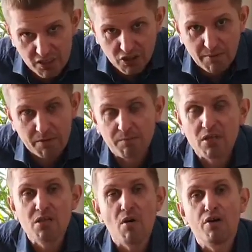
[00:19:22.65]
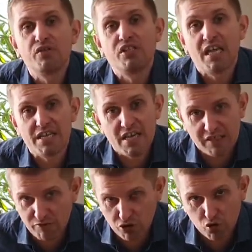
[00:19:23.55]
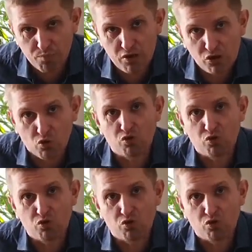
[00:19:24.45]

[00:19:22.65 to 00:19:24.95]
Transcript: Though you will die there are no they on yours.